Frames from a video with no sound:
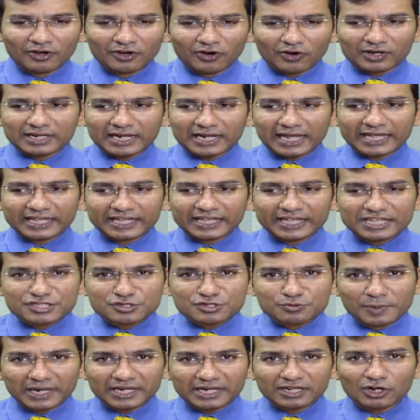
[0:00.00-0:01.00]
or
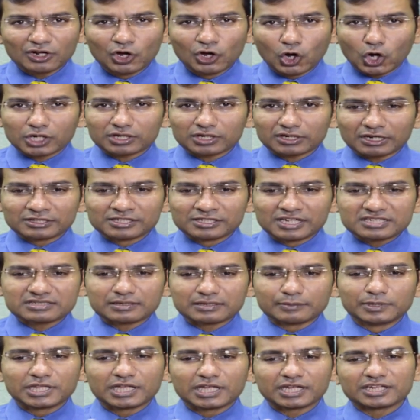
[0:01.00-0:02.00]
engagement or other
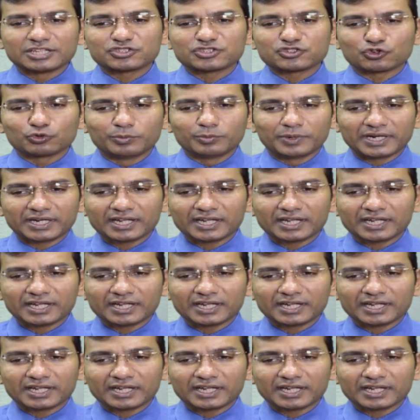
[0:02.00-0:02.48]
similar instrument